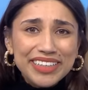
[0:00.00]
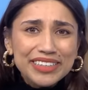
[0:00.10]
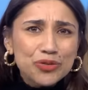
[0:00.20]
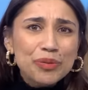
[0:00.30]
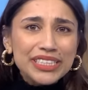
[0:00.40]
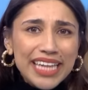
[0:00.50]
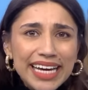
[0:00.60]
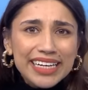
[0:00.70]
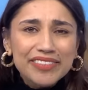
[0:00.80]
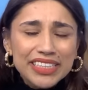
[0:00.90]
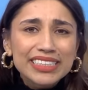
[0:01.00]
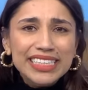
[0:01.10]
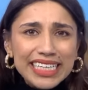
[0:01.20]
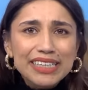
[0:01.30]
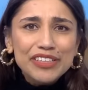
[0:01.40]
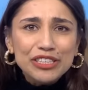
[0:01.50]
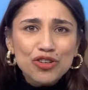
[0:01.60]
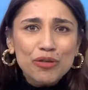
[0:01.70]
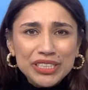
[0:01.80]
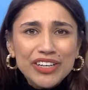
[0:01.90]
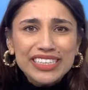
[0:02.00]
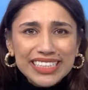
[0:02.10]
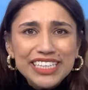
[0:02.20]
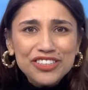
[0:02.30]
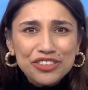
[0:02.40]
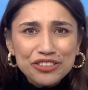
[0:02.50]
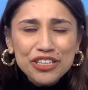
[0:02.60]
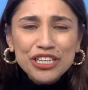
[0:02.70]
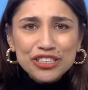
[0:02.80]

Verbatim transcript: it's almost taken this TV dramatization